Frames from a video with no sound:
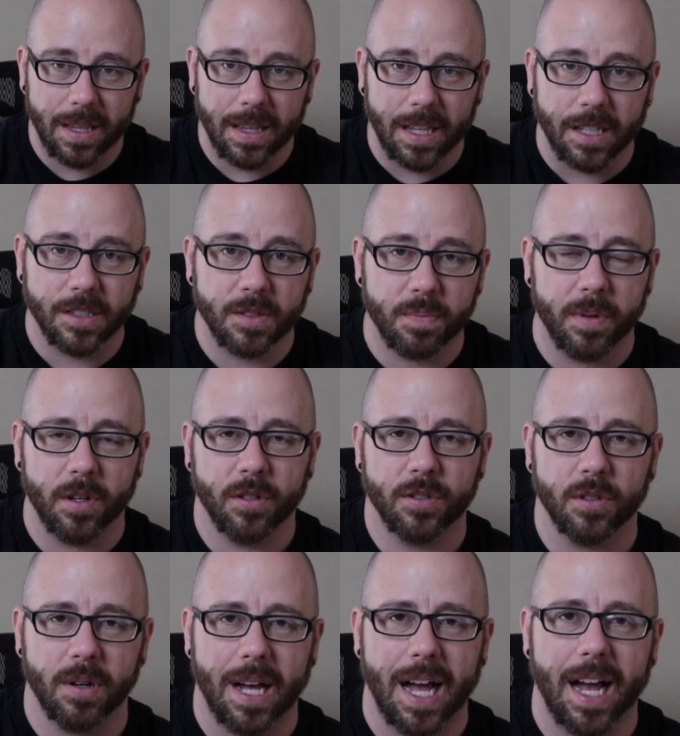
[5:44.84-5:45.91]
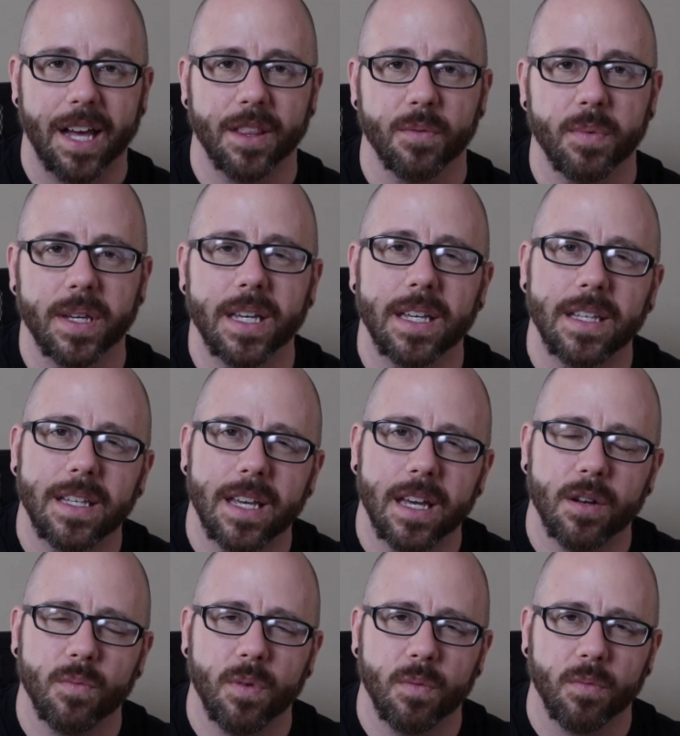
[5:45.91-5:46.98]
that spiritual high that we can
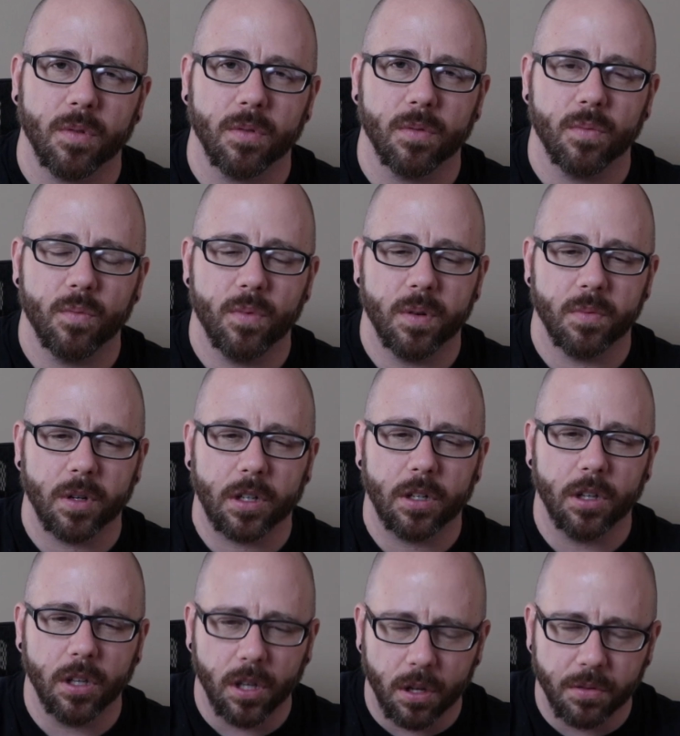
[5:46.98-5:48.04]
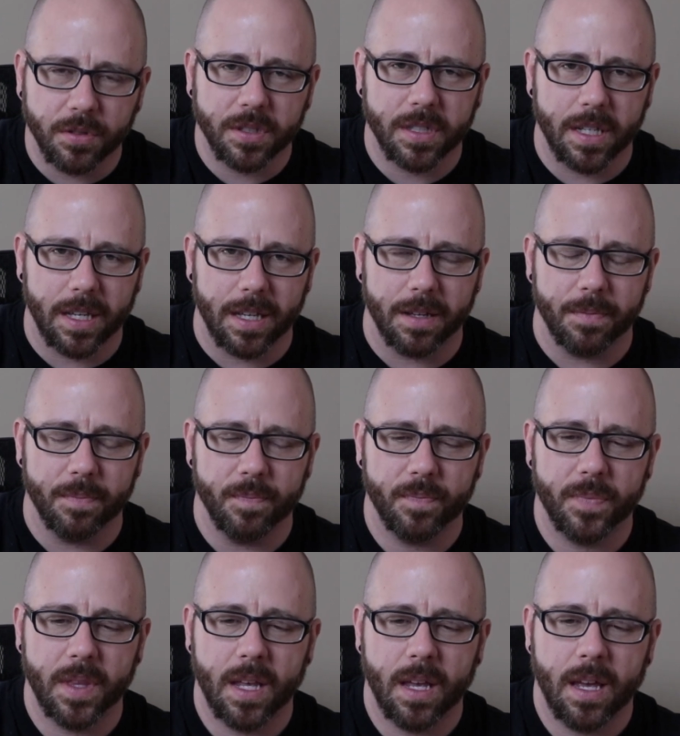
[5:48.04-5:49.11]
get when we're close to Him,
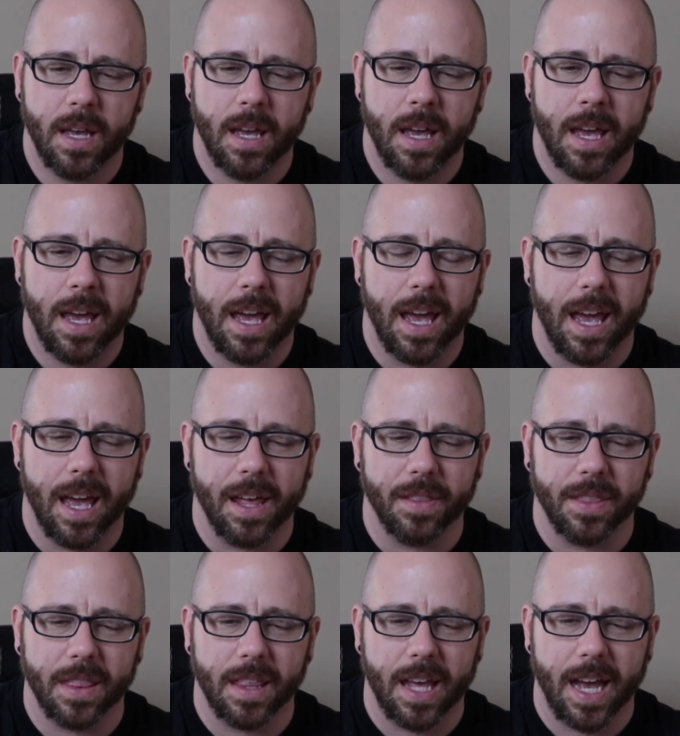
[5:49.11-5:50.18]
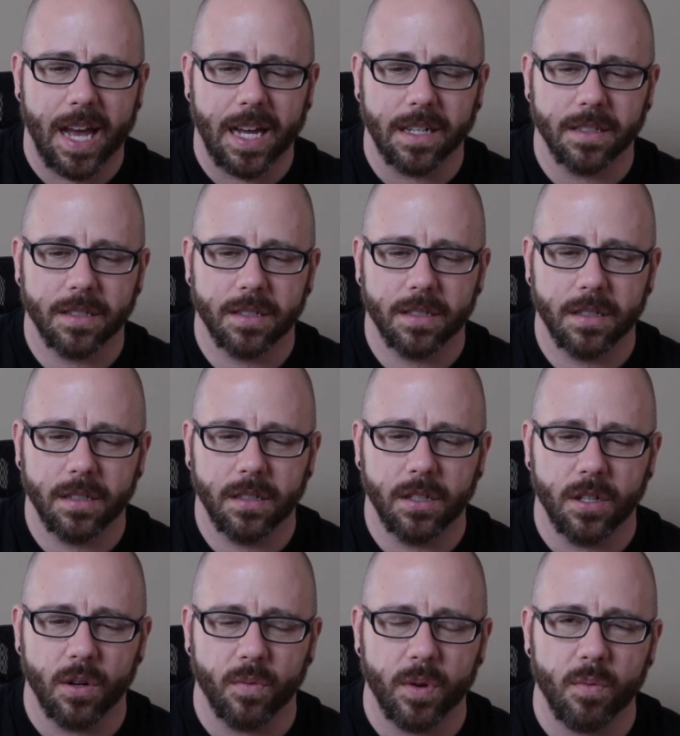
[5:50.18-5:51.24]
and that
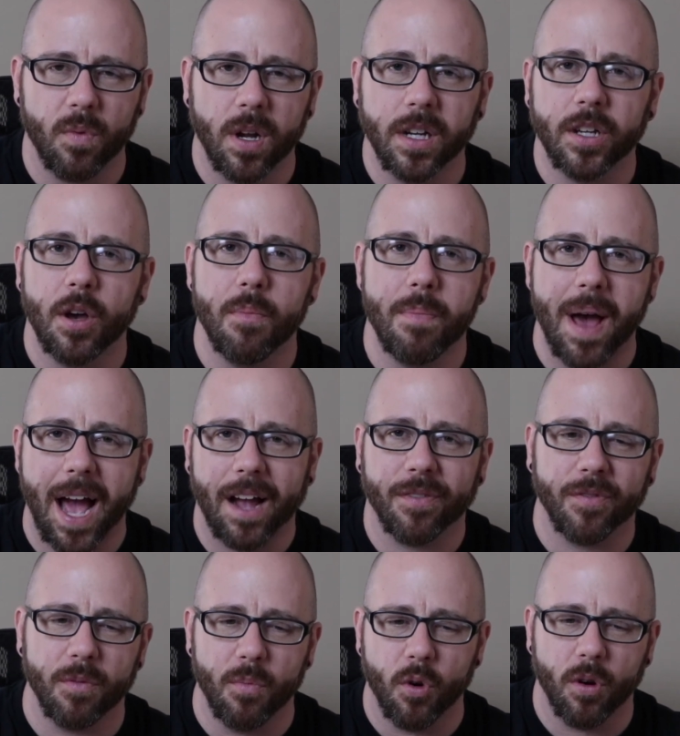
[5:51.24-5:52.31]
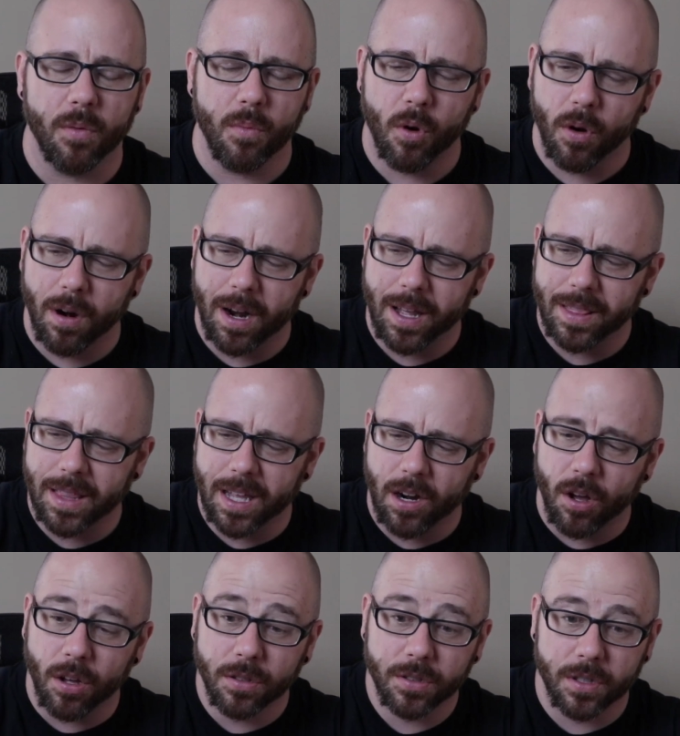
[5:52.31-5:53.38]
we want to go back for more and more. And then
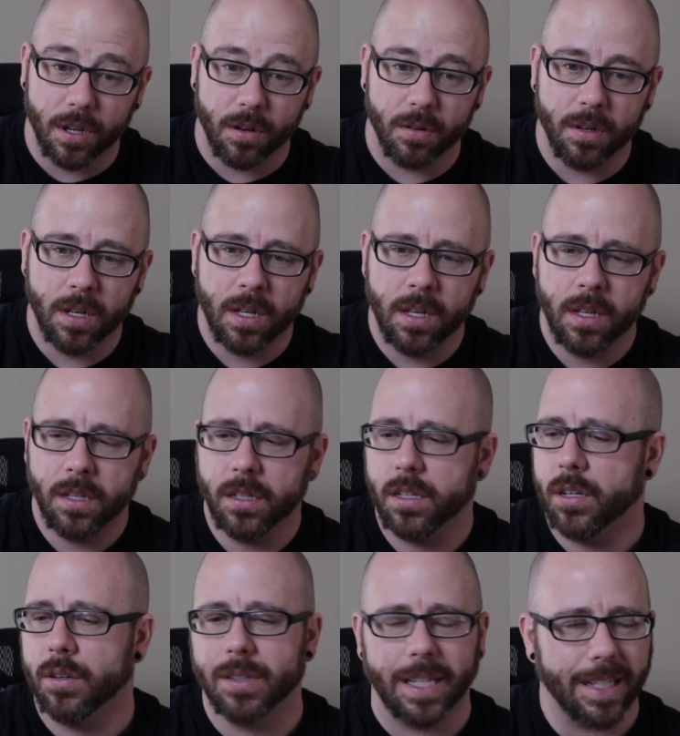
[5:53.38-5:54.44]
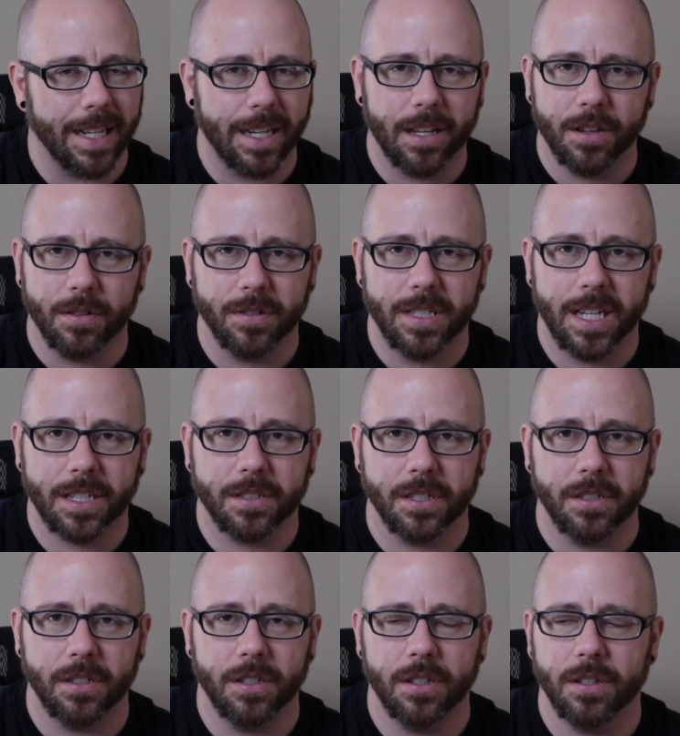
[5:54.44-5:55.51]
also, like any other
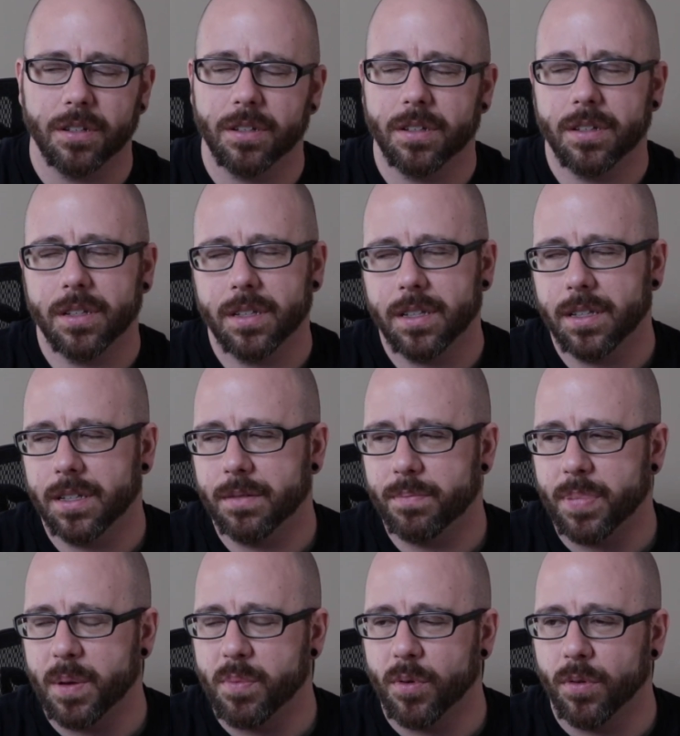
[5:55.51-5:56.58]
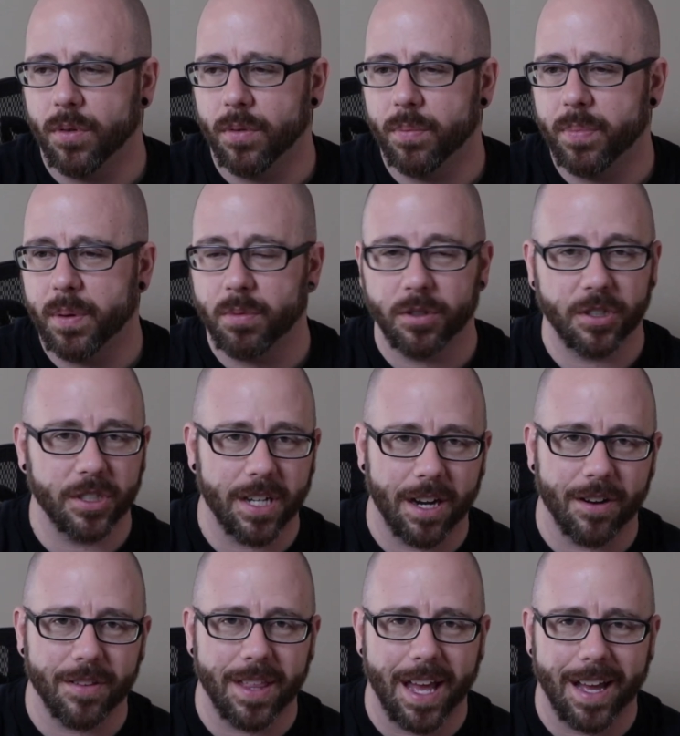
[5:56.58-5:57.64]
addiction, people
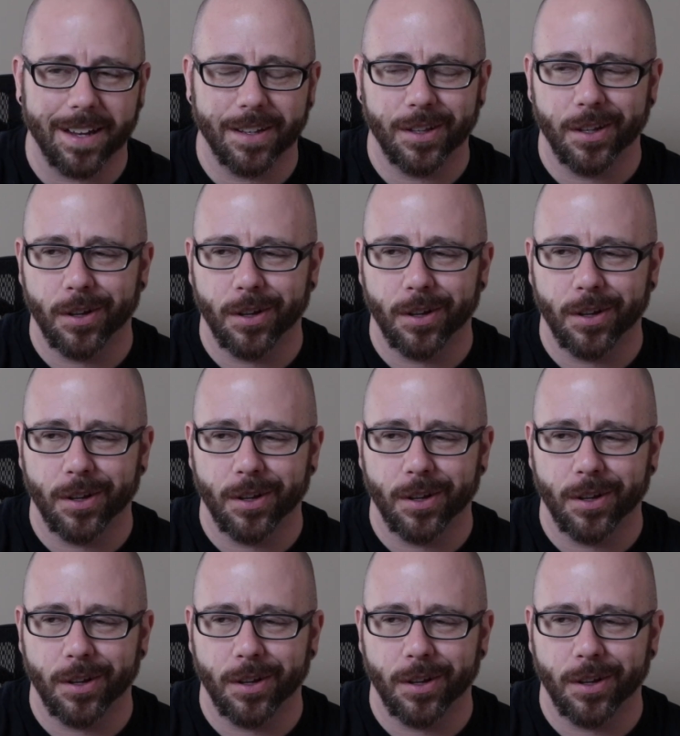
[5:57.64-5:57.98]
share that.